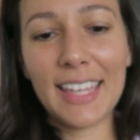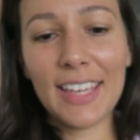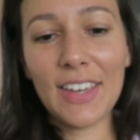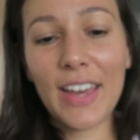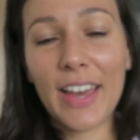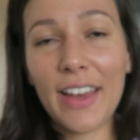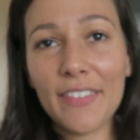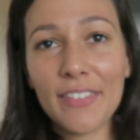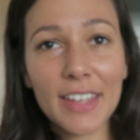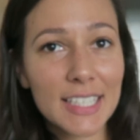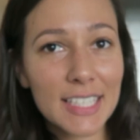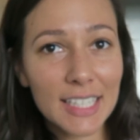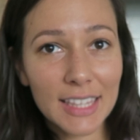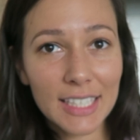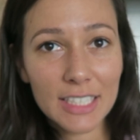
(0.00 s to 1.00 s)
There you have a
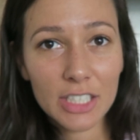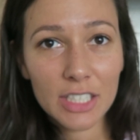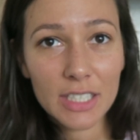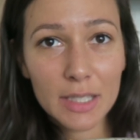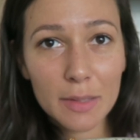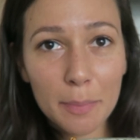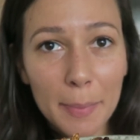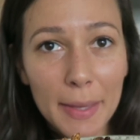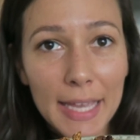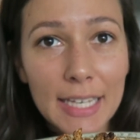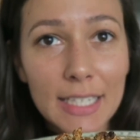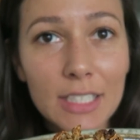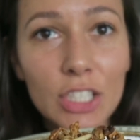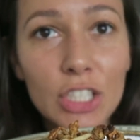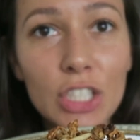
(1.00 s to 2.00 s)
delicious
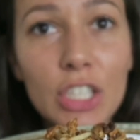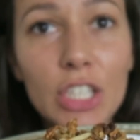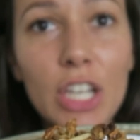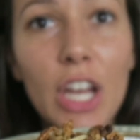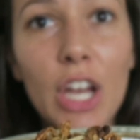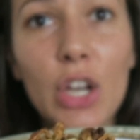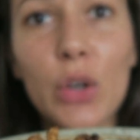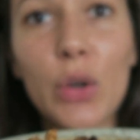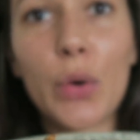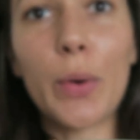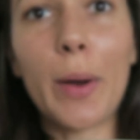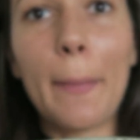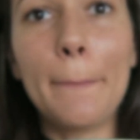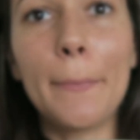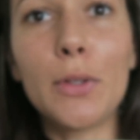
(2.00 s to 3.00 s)
peach
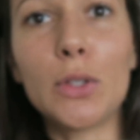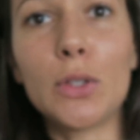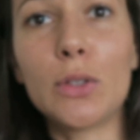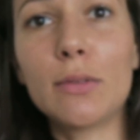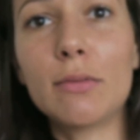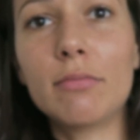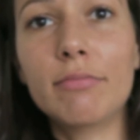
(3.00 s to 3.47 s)
crumble.